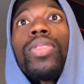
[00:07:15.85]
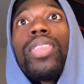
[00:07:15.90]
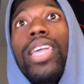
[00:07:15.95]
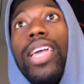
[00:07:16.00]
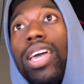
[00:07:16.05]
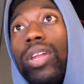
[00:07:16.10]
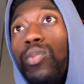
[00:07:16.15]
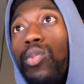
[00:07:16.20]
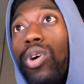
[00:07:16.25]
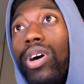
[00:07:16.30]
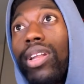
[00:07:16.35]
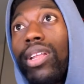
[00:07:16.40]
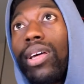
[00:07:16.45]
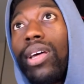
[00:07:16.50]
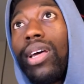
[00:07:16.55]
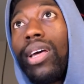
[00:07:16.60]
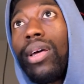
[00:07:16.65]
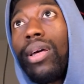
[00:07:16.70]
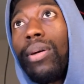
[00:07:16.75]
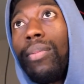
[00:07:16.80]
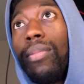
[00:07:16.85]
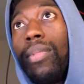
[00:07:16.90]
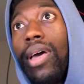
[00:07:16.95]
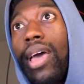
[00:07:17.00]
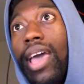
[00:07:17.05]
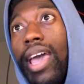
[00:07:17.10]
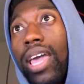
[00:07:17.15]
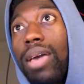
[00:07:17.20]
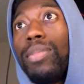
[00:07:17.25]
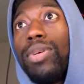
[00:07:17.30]
And what
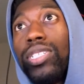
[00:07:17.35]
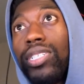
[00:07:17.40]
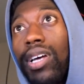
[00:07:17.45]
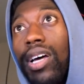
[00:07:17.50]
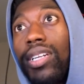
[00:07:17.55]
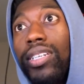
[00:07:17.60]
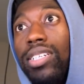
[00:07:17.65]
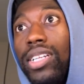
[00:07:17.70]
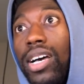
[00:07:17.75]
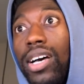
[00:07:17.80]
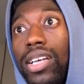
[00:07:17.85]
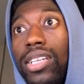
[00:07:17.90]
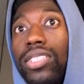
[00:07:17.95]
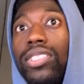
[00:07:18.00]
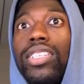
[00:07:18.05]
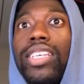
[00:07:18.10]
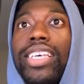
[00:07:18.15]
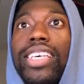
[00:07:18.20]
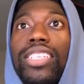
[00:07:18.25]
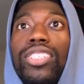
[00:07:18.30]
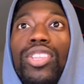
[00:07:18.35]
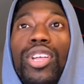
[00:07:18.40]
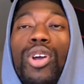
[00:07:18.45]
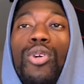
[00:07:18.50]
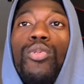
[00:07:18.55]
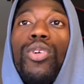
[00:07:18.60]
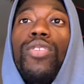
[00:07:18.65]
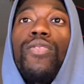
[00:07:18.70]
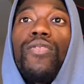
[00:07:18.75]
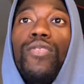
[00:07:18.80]
Amazon does is their
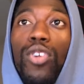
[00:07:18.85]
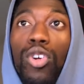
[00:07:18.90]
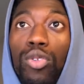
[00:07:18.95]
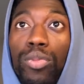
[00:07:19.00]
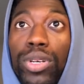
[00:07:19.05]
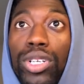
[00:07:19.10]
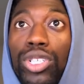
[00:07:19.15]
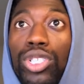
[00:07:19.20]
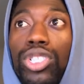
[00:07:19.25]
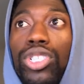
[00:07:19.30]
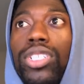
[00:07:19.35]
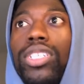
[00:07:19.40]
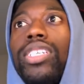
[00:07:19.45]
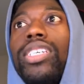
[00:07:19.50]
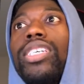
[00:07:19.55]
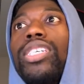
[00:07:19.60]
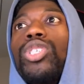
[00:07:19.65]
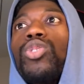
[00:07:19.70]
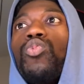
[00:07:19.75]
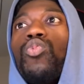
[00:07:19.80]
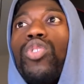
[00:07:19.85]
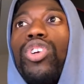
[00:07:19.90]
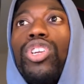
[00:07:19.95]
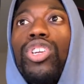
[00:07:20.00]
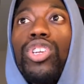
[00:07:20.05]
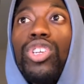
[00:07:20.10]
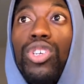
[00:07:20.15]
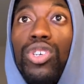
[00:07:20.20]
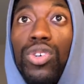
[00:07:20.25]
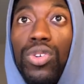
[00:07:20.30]
refurbished is
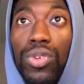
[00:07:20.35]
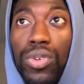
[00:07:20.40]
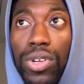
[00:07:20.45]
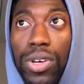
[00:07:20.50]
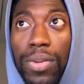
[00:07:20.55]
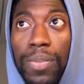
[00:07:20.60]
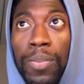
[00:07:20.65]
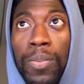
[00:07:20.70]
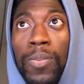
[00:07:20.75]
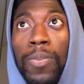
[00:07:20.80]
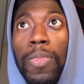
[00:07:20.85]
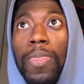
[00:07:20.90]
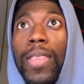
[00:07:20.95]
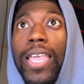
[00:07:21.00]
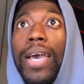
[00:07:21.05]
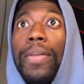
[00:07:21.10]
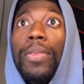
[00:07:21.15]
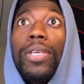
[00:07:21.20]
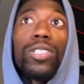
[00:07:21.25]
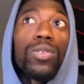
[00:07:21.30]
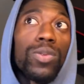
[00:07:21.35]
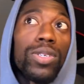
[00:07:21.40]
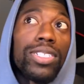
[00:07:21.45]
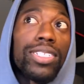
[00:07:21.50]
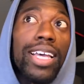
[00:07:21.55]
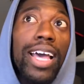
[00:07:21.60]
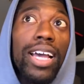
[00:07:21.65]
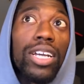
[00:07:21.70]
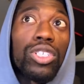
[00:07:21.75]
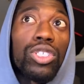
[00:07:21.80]
renewed. And this one is
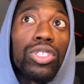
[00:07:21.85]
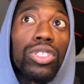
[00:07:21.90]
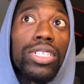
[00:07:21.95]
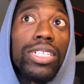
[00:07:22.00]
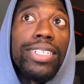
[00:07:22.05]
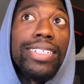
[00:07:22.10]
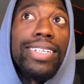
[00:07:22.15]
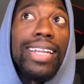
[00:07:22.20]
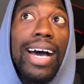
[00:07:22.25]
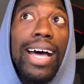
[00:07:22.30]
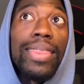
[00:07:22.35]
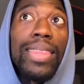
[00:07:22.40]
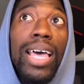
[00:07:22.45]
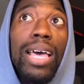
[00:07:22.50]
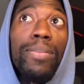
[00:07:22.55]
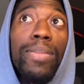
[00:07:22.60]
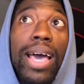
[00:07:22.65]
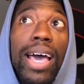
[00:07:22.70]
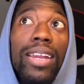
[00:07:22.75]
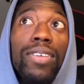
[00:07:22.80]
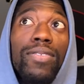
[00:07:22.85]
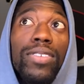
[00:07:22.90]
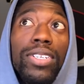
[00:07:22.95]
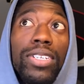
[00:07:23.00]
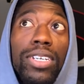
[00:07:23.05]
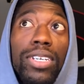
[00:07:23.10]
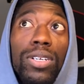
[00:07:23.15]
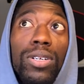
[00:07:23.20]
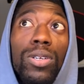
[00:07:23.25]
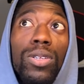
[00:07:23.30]
actually not that bad of a
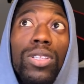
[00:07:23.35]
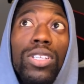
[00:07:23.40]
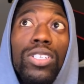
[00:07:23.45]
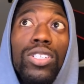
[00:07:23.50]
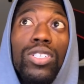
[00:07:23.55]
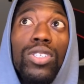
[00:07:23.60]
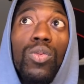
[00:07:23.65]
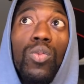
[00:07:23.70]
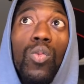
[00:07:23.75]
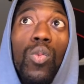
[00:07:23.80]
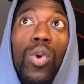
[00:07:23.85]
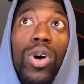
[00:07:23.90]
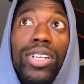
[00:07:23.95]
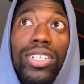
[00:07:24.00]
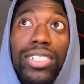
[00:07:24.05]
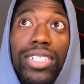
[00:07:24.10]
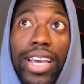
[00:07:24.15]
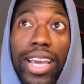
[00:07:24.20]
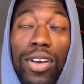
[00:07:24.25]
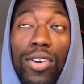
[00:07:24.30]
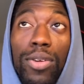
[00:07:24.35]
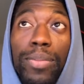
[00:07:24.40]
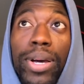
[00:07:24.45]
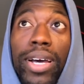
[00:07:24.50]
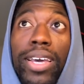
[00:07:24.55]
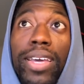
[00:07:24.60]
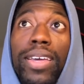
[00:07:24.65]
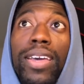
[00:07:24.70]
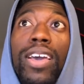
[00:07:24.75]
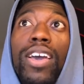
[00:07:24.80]
deal. This is a 1
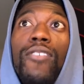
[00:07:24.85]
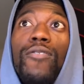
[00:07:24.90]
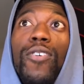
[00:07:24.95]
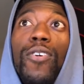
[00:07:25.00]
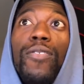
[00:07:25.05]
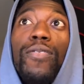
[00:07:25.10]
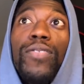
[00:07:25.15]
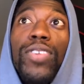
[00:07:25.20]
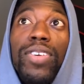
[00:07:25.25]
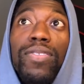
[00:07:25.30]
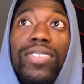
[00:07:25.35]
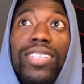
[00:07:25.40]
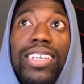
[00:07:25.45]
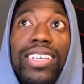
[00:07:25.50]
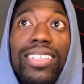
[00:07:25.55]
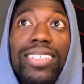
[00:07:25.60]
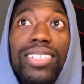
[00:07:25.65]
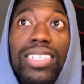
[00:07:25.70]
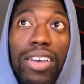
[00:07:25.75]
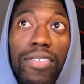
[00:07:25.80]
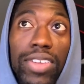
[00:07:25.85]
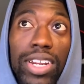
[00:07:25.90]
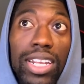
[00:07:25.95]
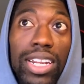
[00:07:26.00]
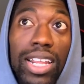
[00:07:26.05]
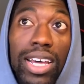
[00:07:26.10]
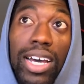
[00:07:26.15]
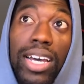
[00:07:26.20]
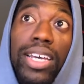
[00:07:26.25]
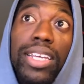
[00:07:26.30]
terabyte for
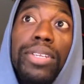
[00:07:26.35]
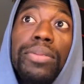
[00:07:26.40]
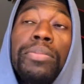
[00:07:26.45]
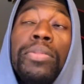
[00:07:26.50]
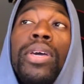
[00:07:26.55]
$15.79.